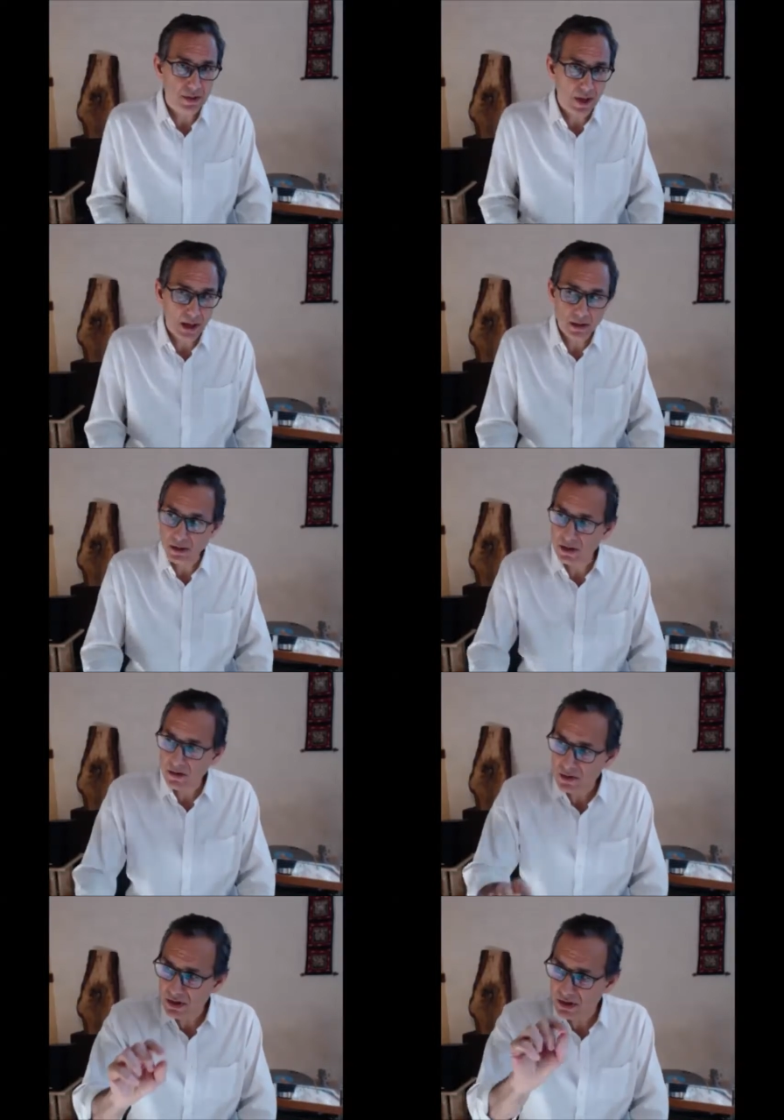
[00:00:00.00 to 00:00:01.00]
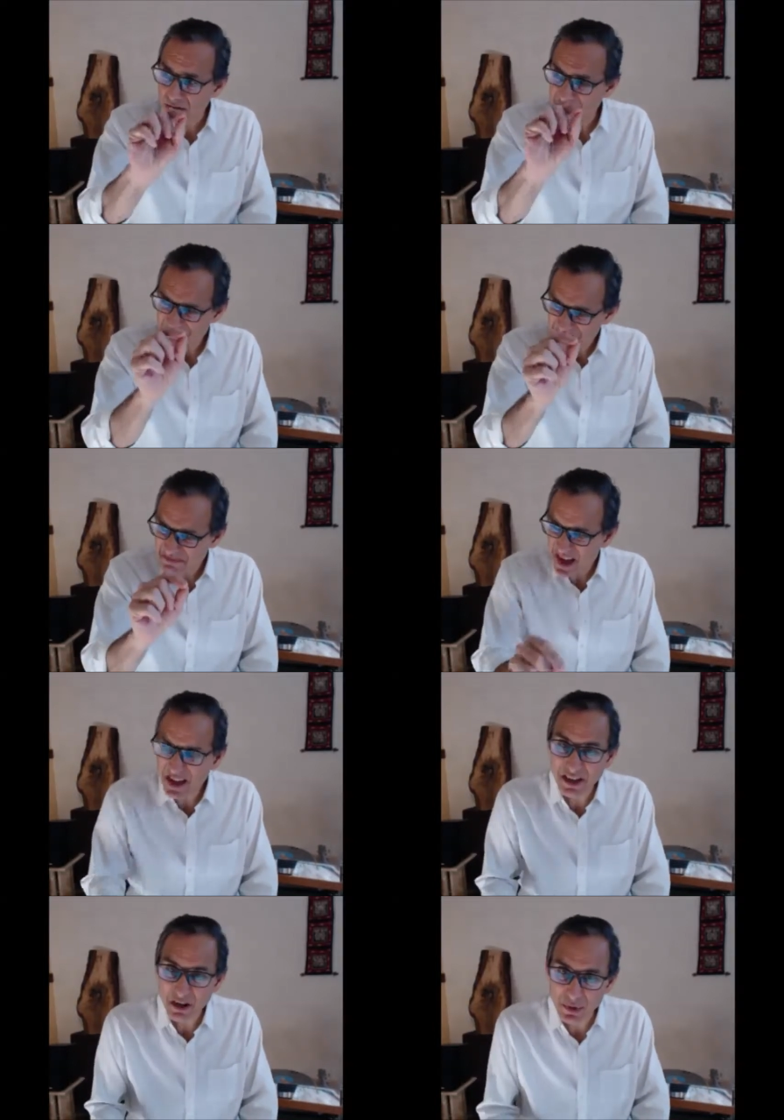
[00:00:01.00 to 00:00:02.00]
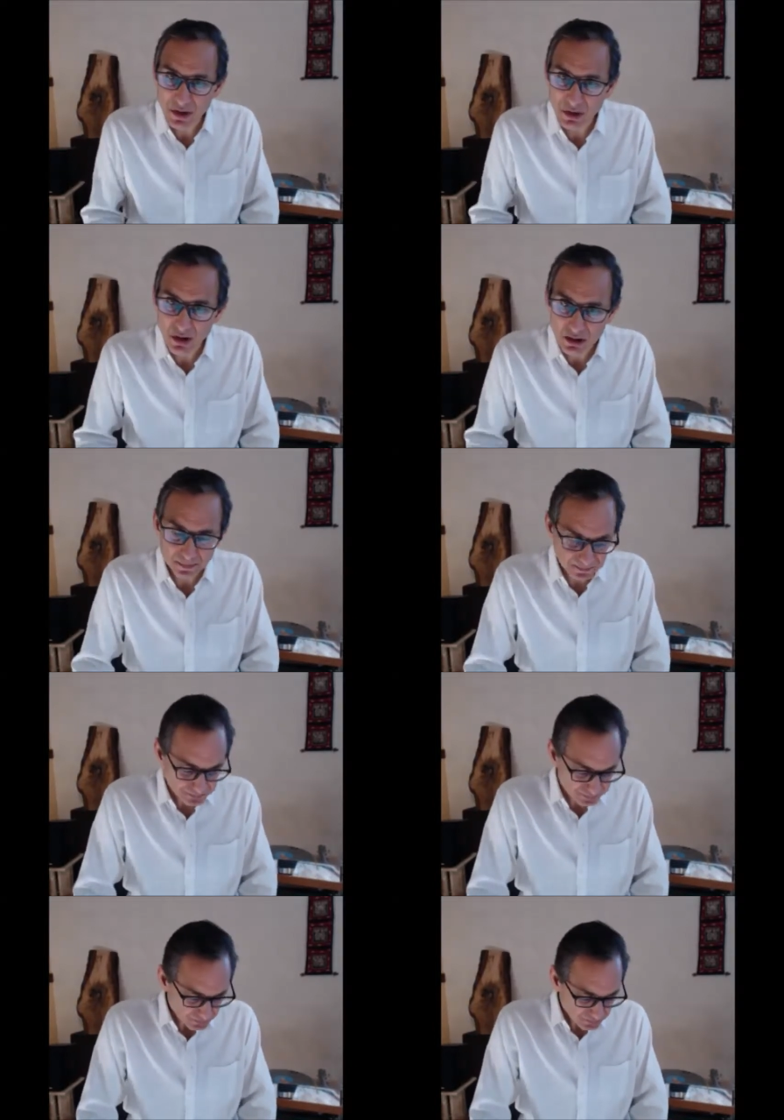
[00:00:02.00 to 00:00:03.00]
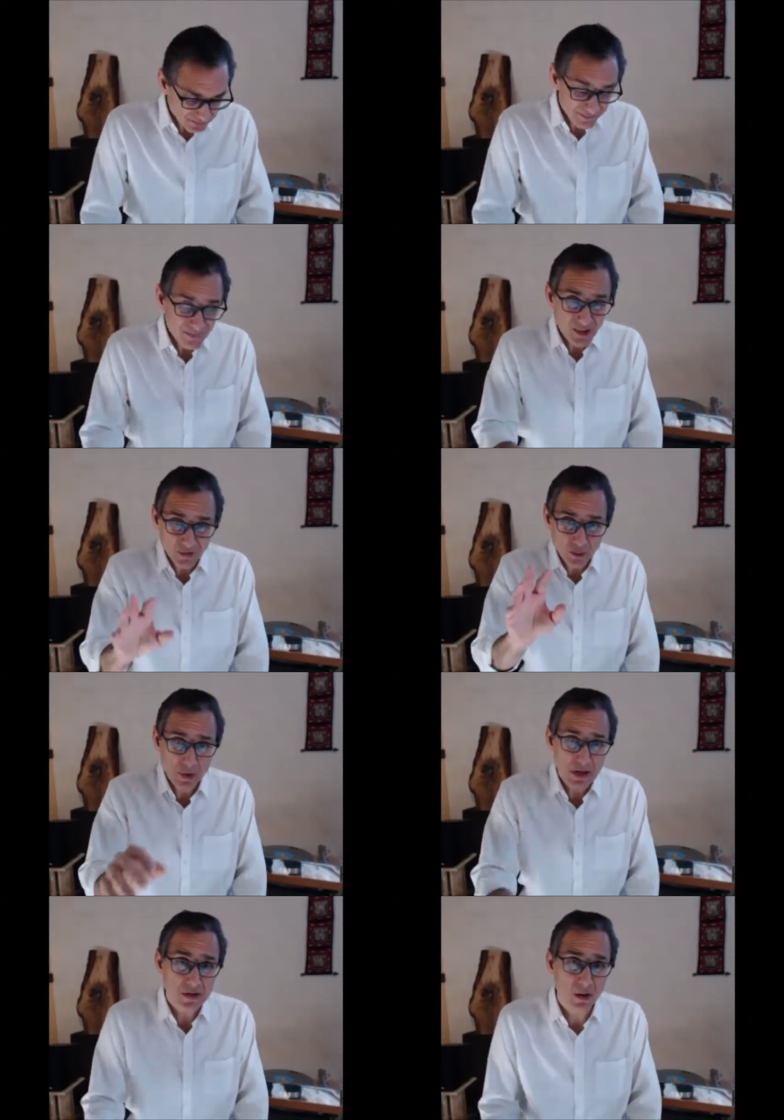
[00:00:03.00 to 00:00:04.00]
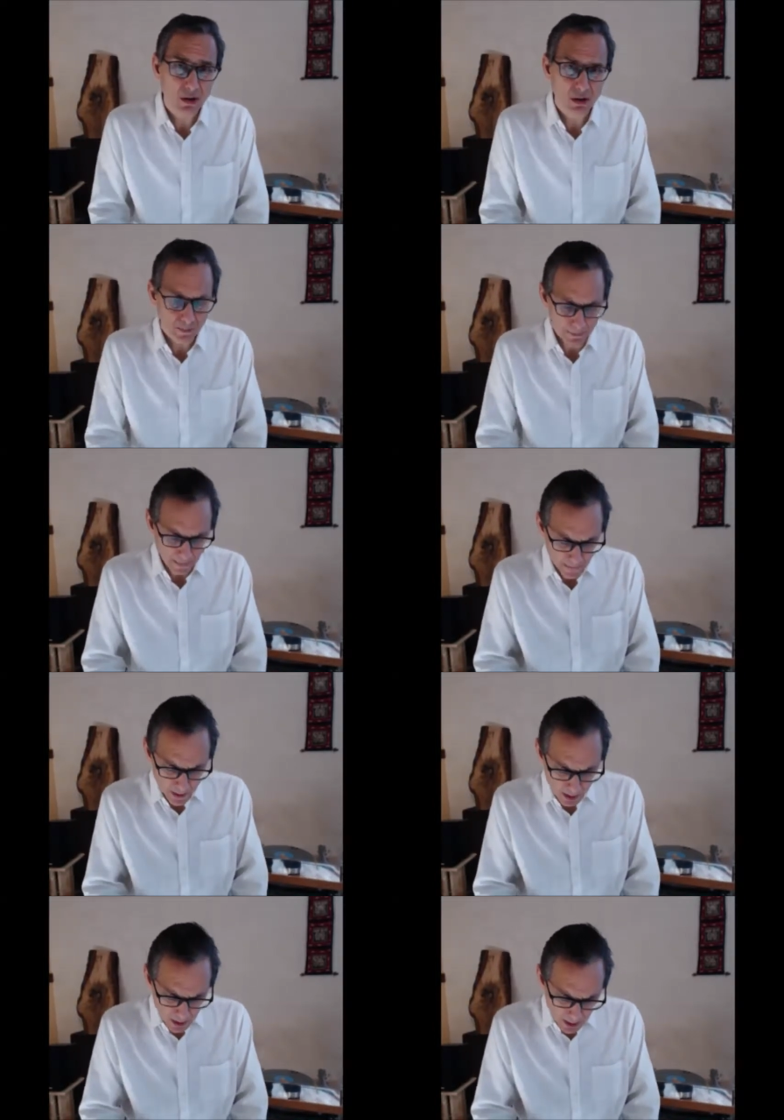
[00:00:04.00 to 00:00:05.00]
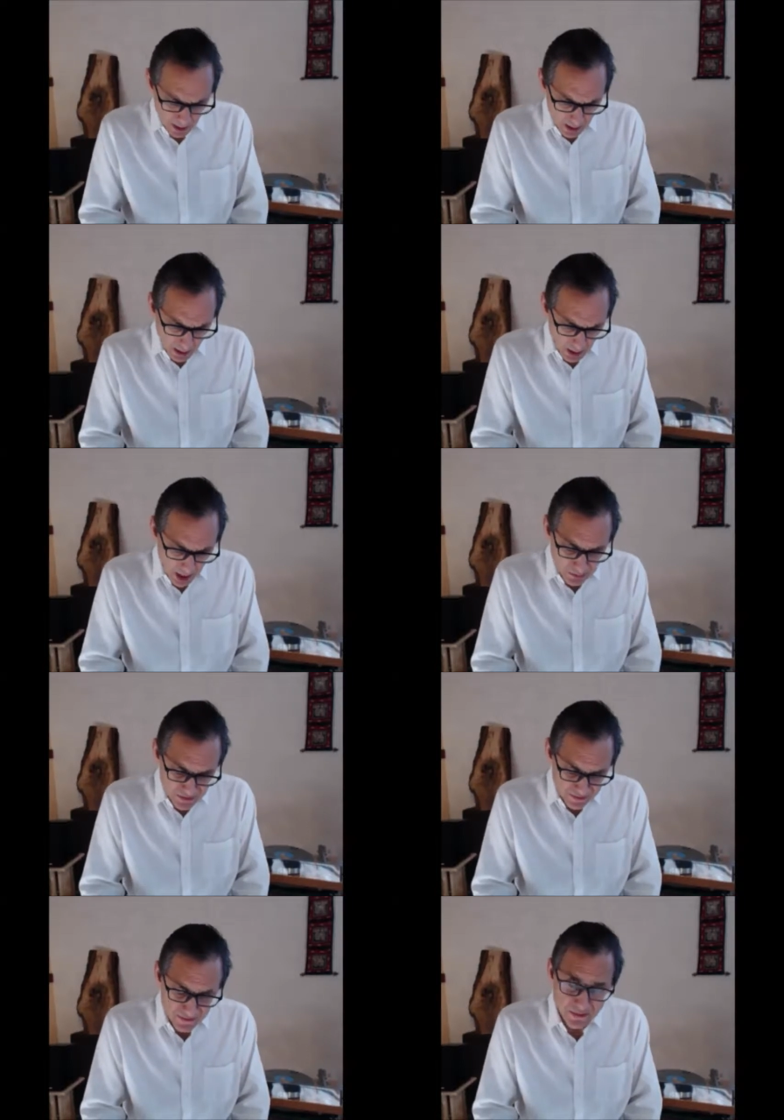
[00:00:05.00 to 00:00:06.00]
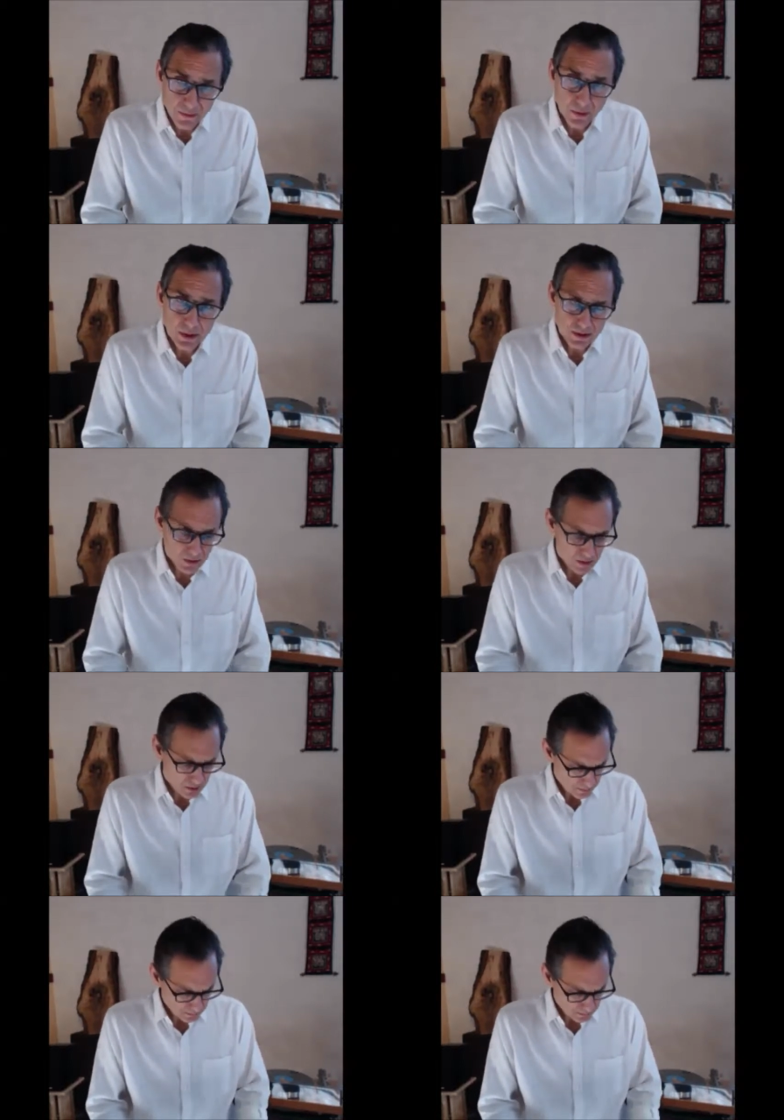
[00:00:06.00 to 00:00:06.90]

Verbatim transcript: Okay, so this one's gonna take a little bit long, a few minutes longer. I was 54 years old.